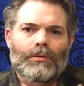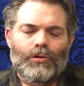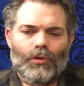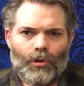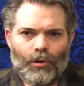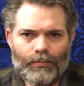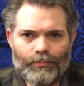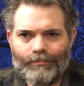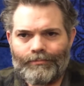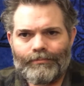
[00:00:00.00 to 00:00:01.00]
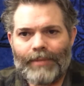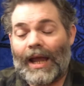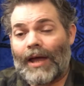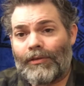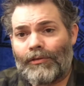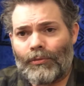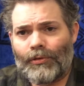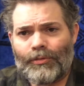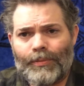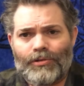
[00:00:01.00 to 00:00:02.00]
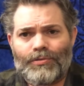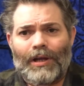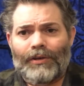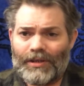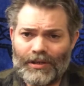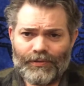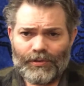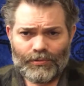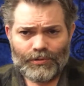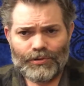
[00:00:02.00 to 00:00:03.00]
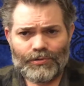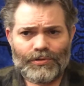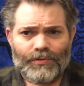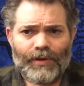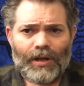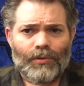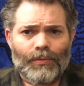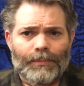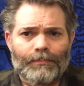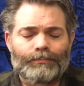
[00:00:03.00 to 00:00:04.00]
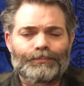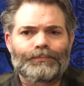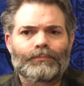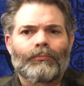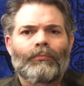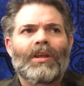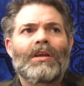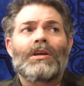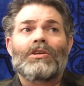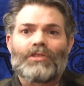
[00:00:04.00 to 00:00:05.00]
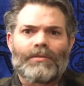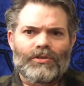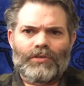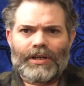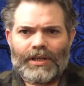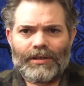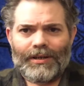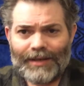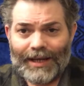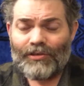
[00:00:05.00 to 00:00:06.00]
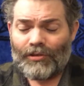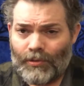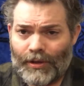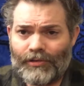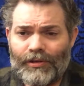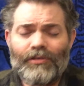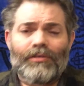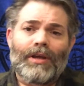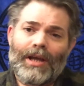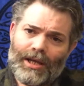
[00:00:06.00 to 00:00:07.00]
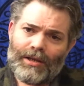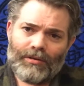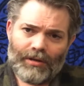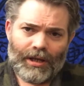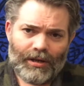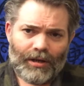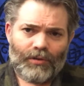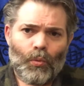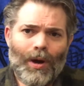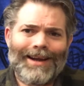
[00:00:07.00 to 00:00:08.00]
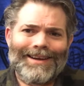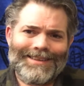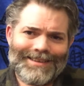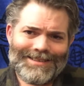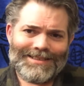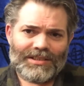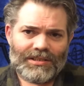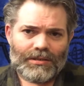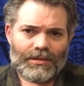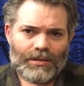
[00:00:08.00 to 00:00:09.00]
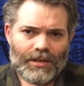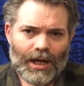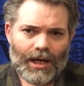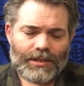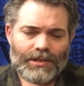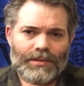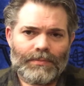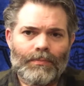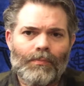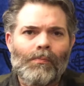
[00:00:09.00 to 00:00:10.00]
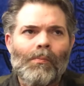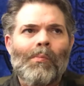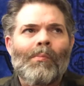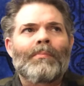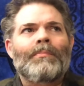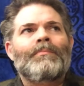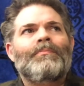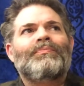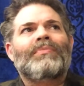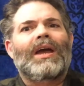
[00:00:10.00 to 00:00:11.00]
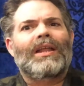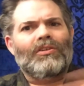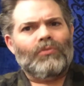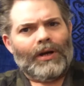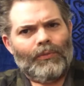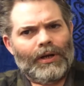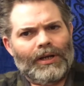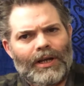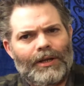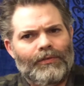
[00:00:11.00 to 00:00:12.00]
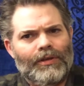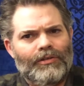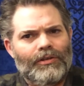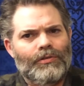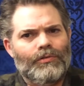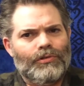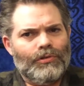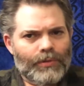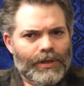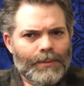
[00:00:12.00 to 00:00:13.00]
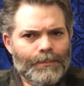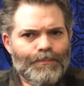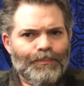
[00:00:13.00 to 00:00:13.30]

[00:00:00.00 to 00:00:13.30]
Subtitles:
your path towards spirituality if you choose to follow one. So I've been trying to answer questions and unwind these knots. And that's what I want to kind of continue doing.